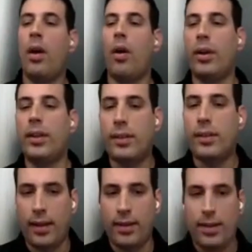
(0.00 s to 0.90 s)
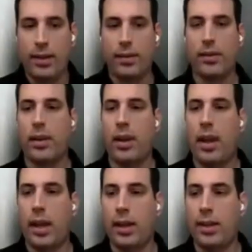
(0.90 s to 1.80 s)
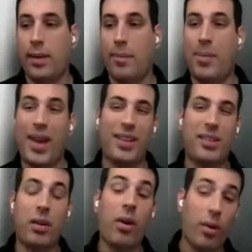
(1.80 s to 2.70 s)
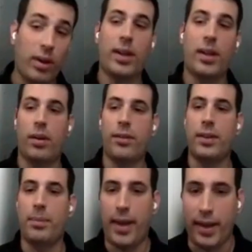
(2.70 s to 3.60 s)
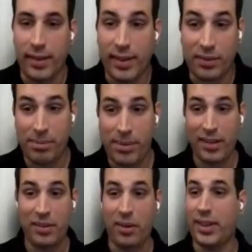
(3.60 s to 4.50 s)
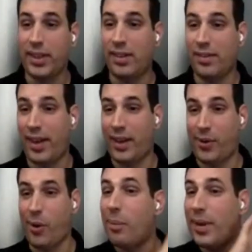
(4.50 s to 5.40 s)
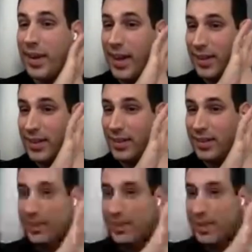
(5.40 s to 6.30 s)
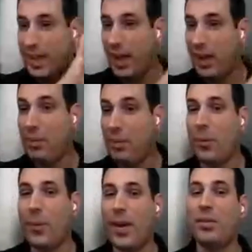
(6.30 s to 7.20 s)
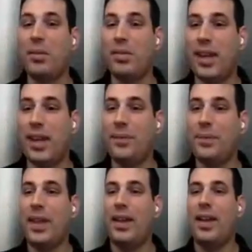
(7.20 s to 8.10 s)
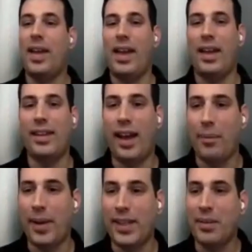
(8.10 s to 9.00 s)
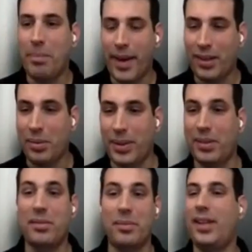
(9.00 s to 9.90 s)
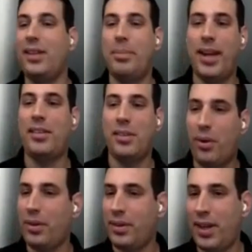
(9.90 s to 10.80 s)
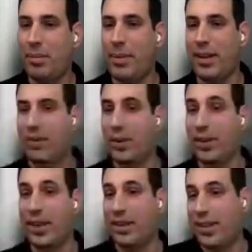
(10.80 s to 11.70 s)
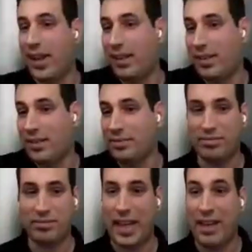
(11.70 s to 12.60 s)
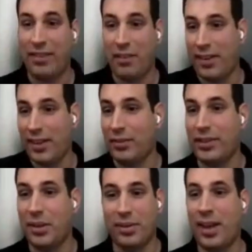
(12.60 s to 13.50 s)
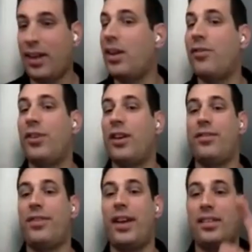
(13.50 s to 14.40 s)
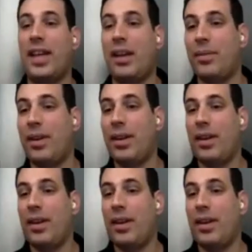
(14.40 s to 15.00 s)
or the changes in the page content of the page. Now, page content is a very complicated term, we have to say. And there are many debates what it means, page content. Page content can change every visit of the user. If you have a first name,